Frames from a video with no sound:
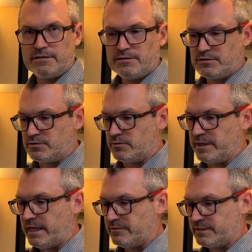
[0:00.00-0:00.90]
So
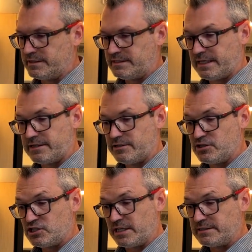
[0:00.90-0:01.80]
now the second
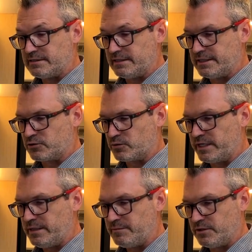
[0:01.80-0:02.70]
chantilly
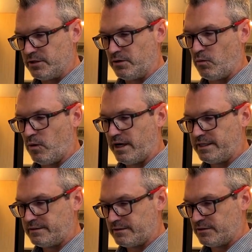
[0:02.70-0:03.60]
cream, the
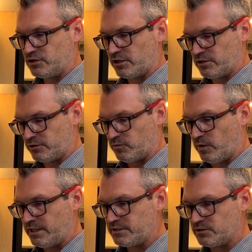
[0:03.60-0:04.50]
white chocolate
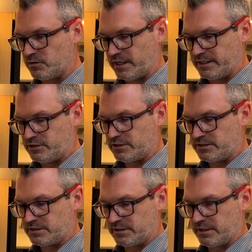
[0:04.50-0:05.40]
one. So I
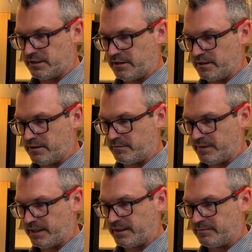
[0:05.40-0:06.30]
just,
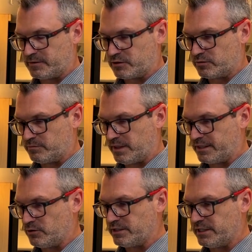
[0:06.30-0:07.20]
my
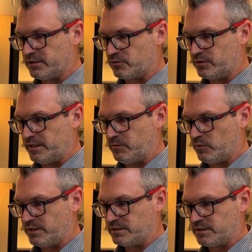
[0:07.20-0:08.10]
cooking cream
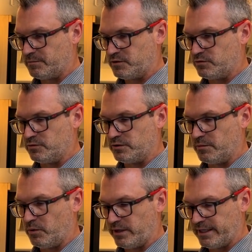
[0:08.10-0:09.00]
was up to the
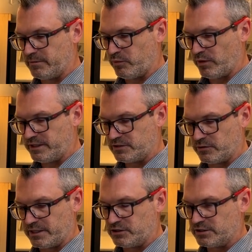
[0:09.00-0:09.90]
boiling point. So
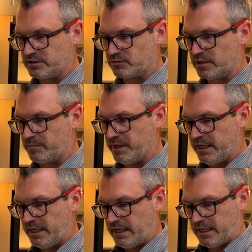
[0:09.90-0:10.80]
I just dropped
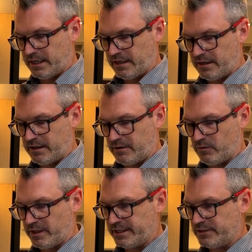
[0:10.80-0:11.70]

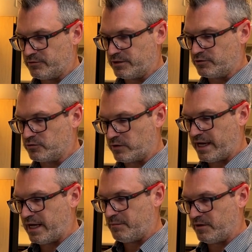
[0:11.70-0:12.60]
100
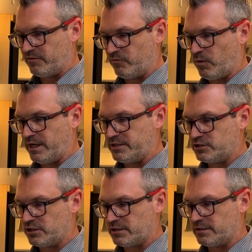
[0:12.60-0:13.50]
grams of white
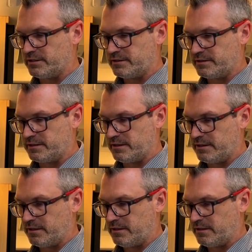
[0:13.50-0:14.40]
chocolate
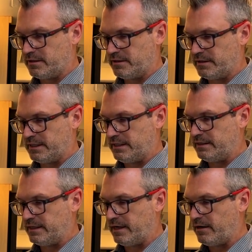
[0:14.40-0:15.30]
in
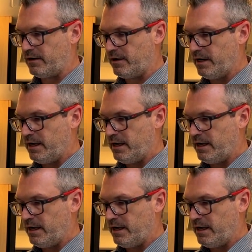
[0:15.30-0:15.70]
there.